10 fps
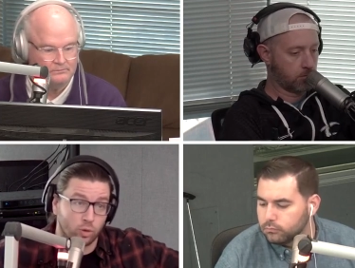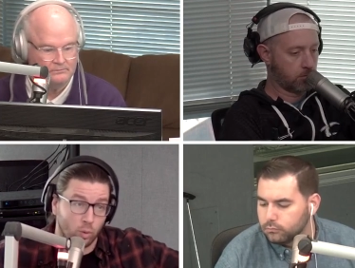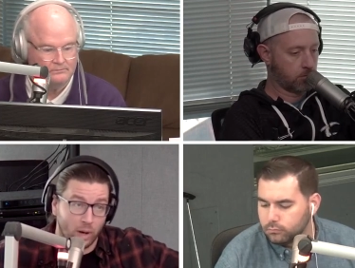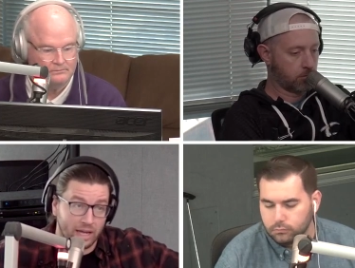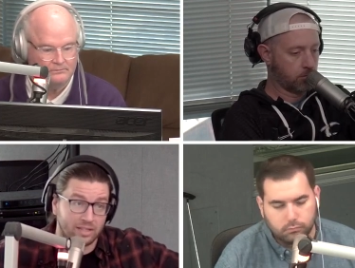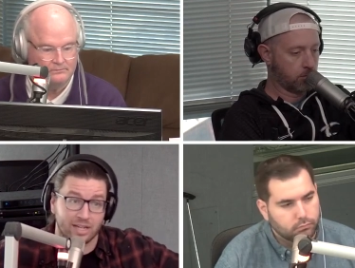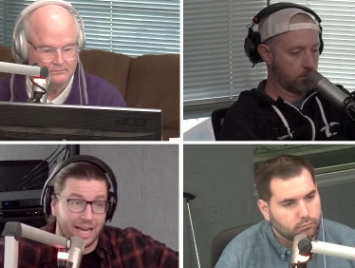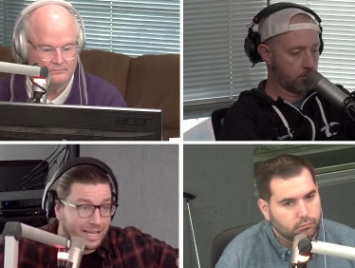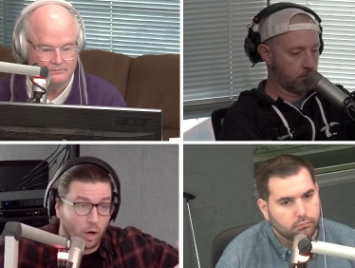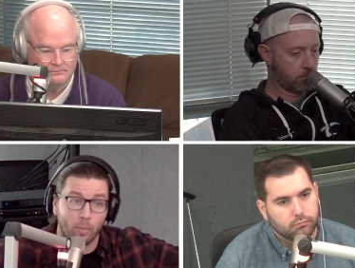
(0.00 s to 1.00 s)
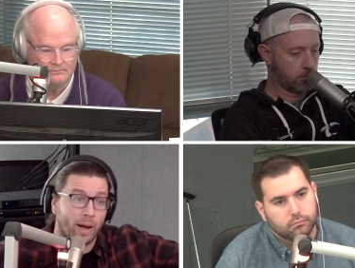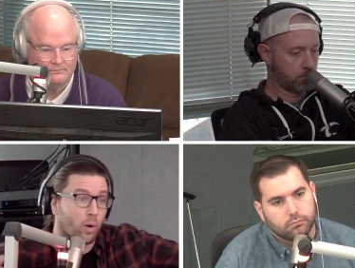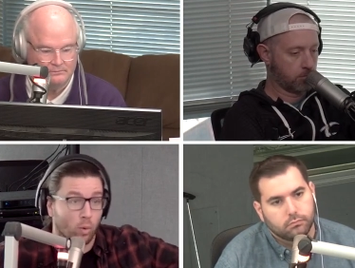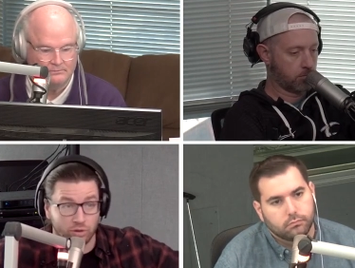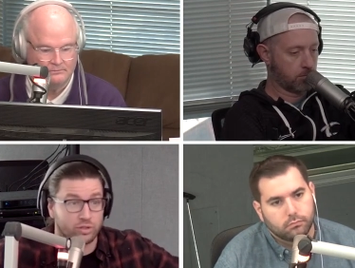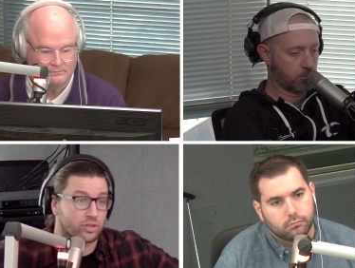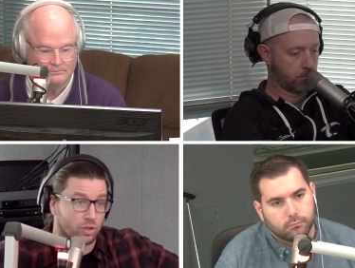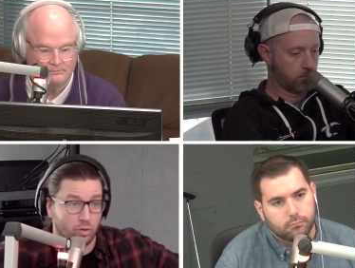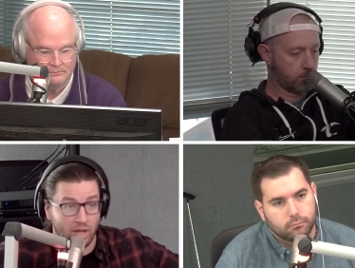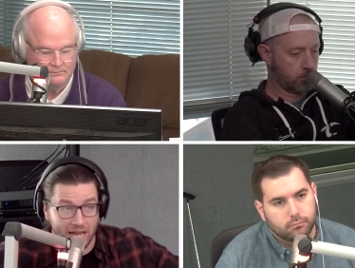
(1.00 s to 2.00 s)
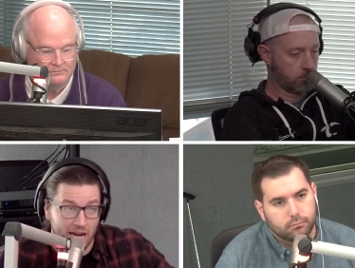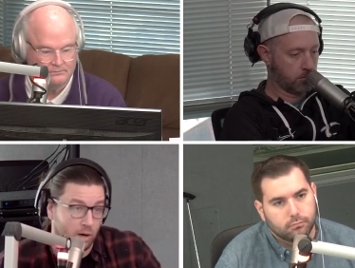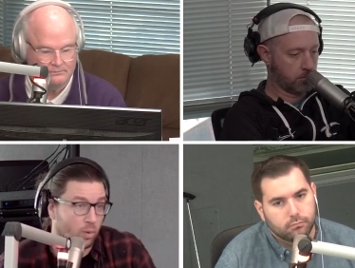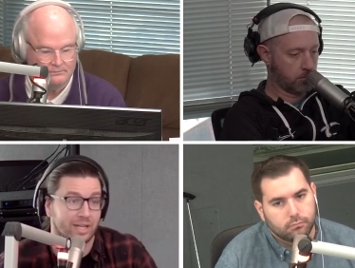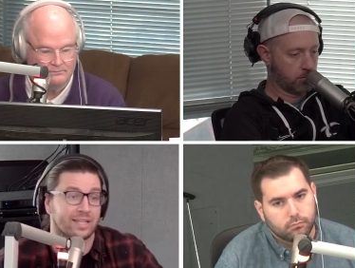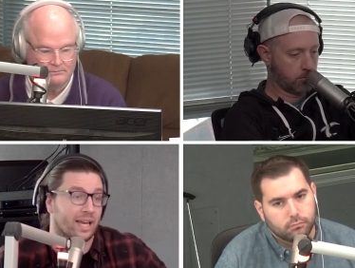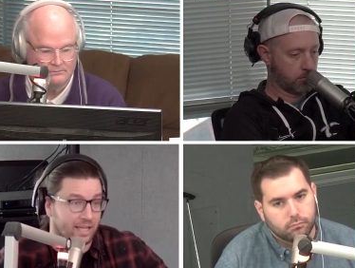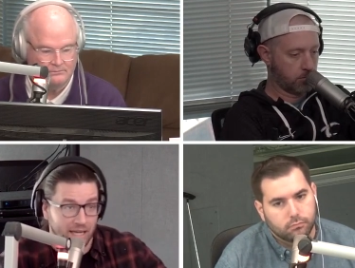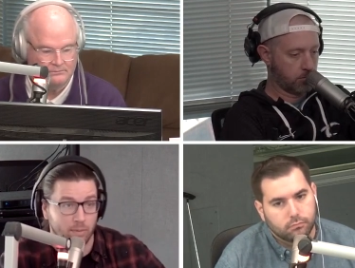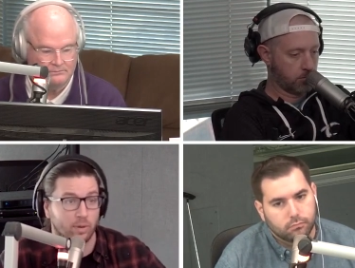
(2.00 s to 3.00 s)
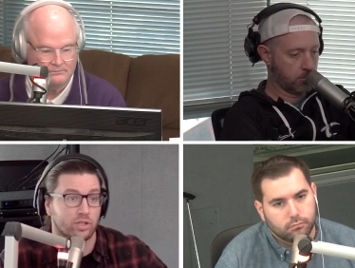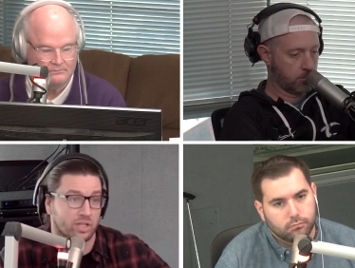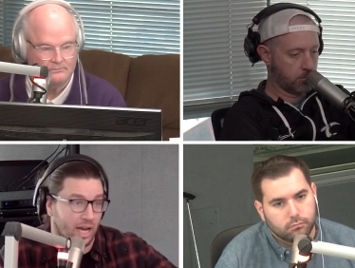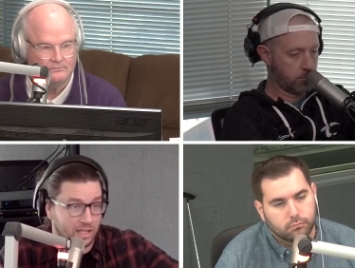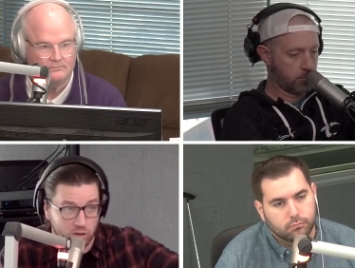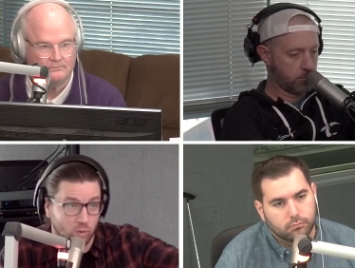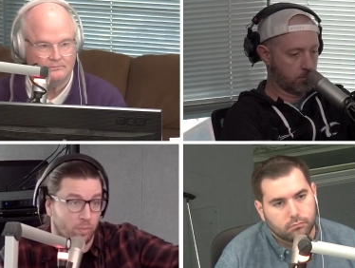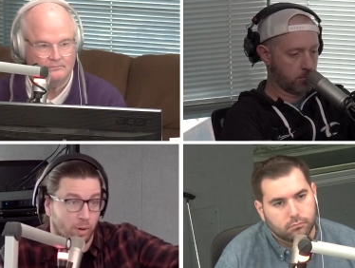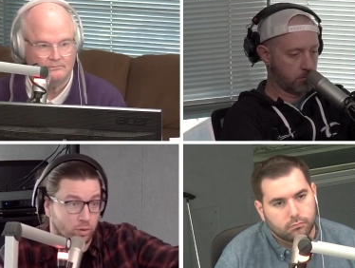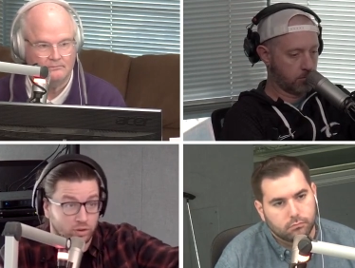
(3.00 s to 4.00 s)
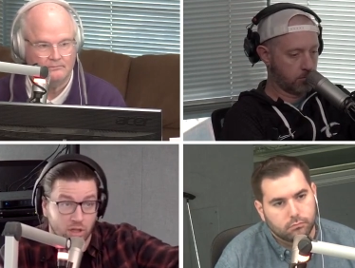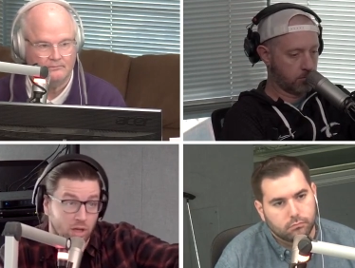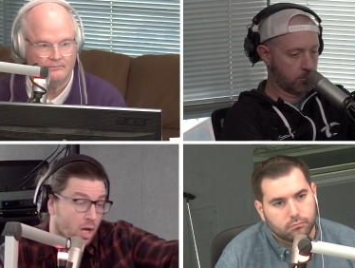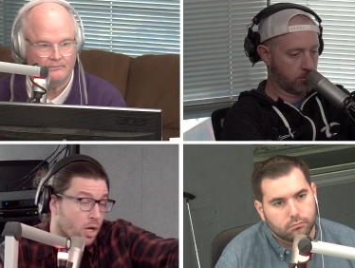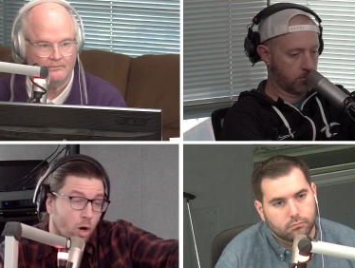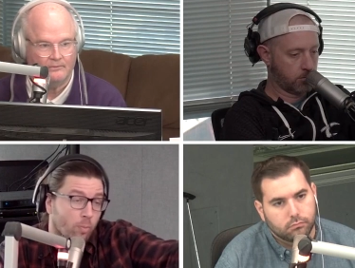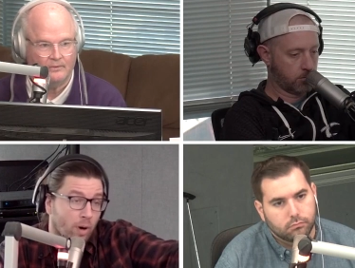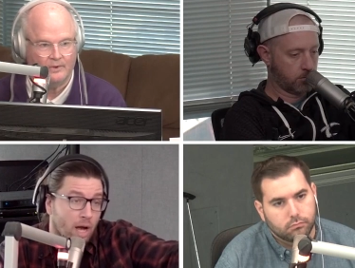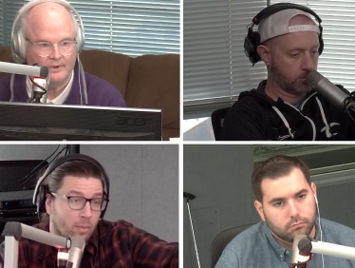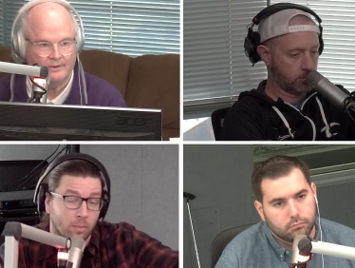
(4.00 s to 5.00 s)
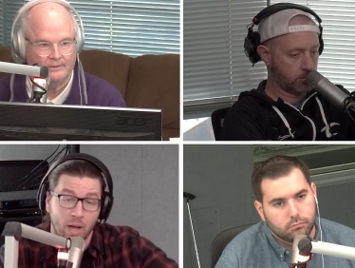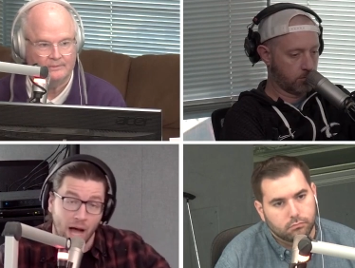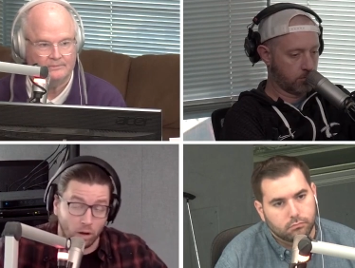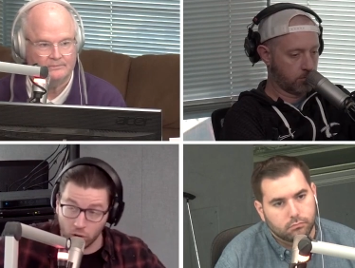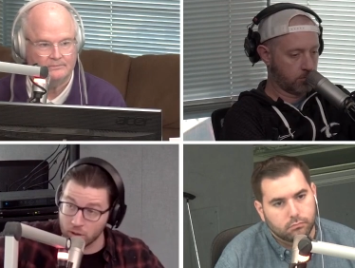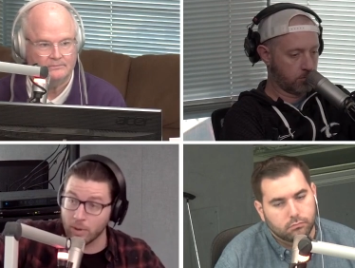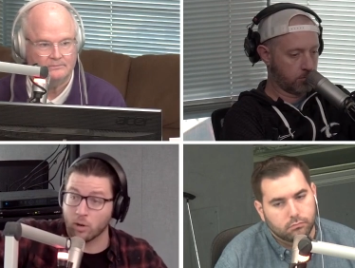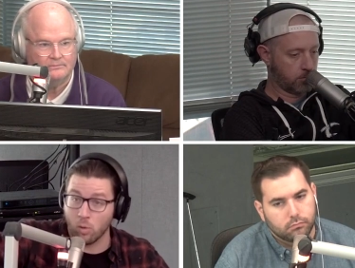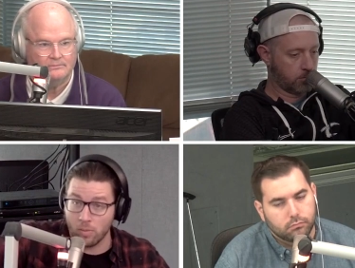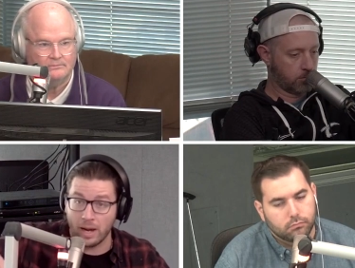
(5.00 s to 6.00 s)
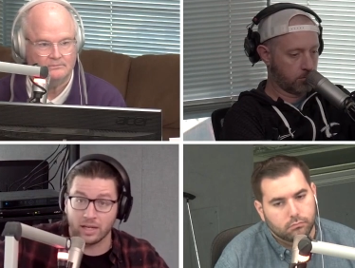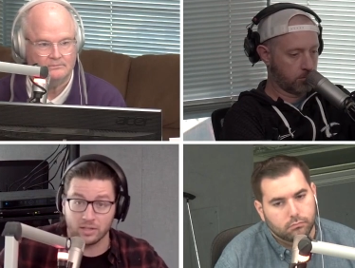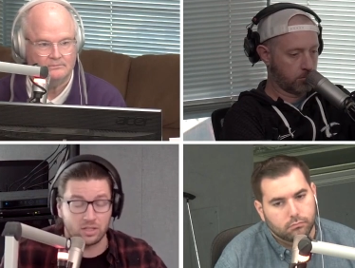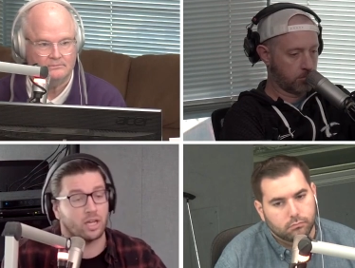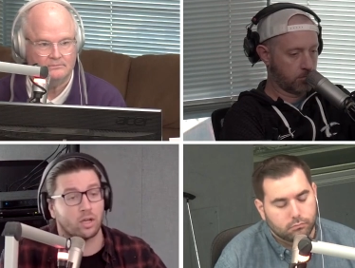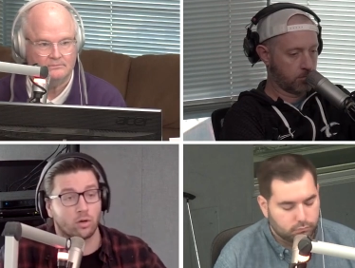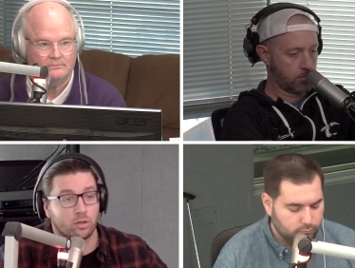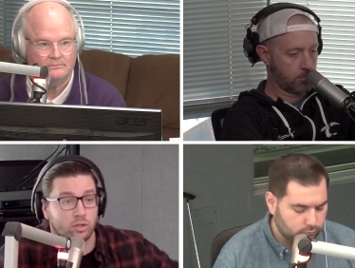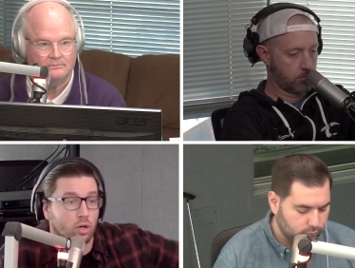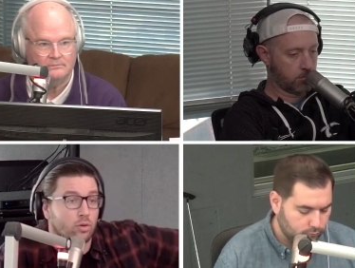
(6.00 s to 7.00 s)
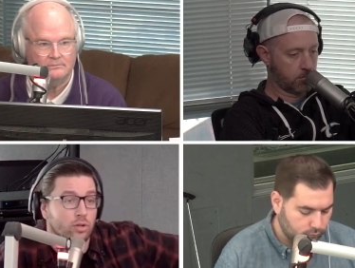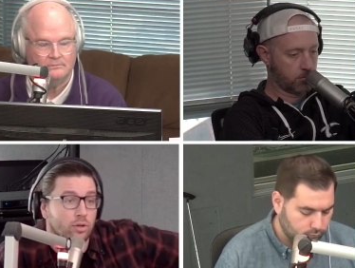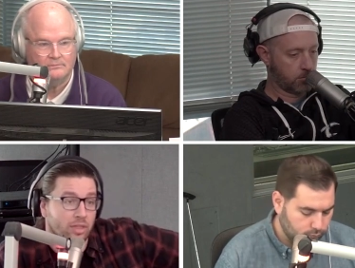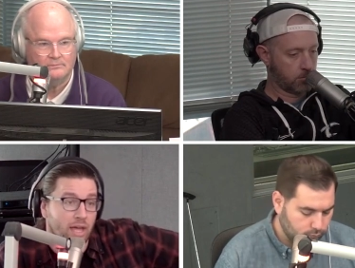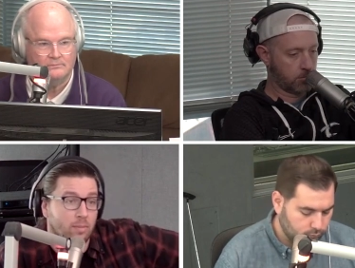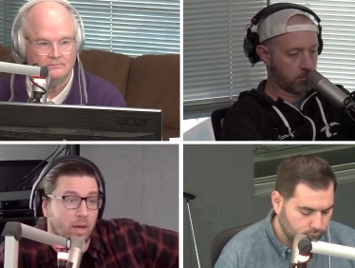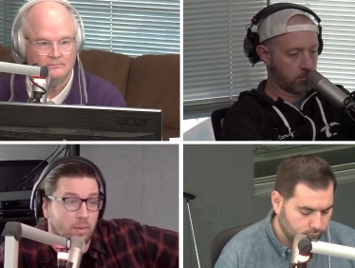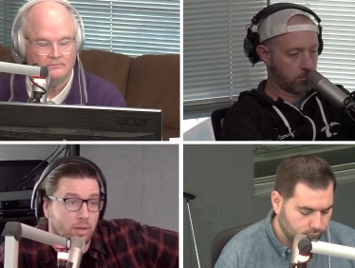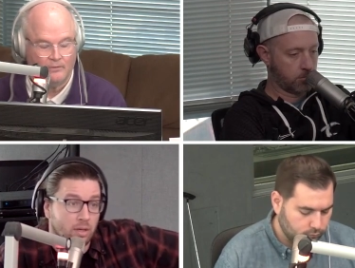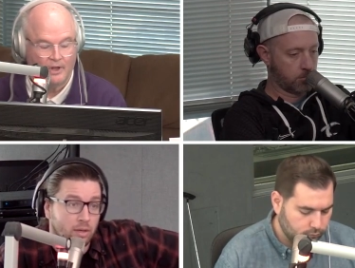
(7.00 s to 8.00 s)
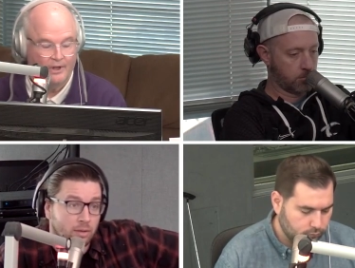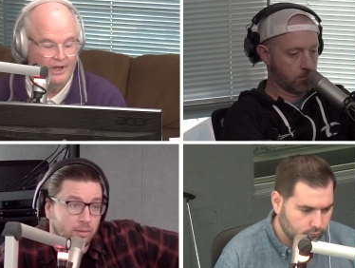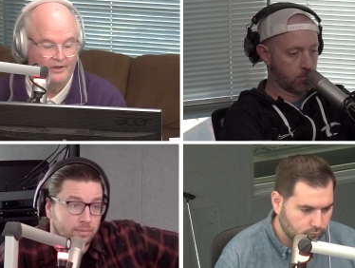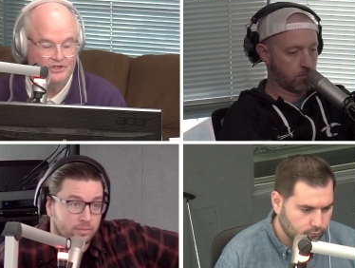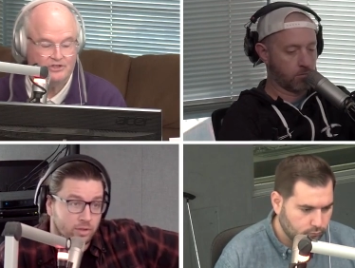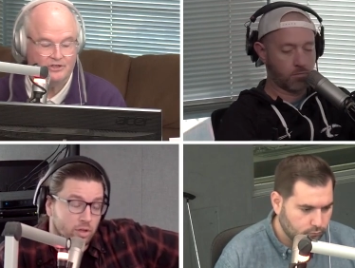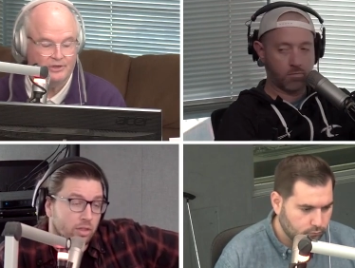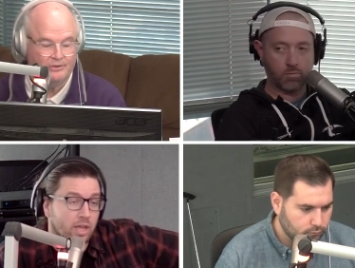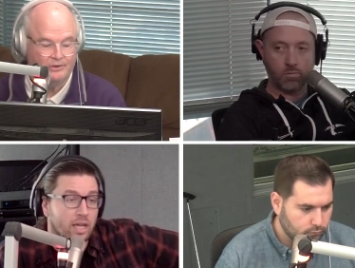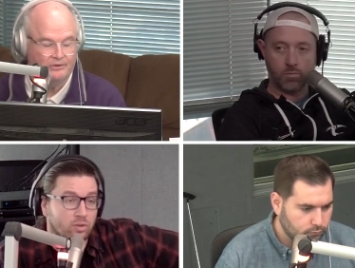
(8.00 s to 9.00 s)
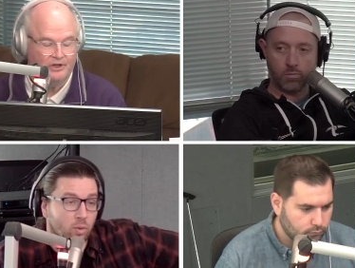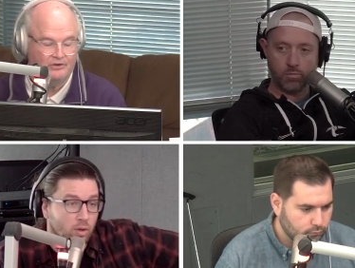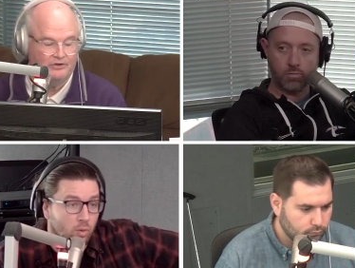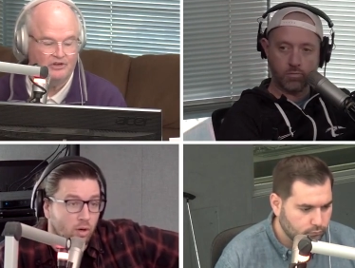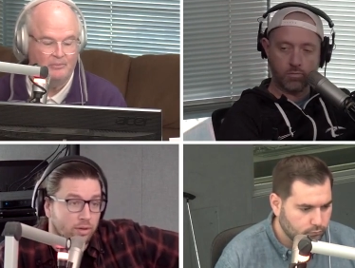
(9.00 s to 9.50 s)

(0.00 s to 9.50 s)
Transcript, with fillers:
Speaker 1: of ways and I need all my horses to do that and I don't want to dedicate a bunch of guys to a Bosa, no problem. I'll look at my quarterback and say, go go do your thing, baby. Yeah, this is your thing, twenty-one. The, to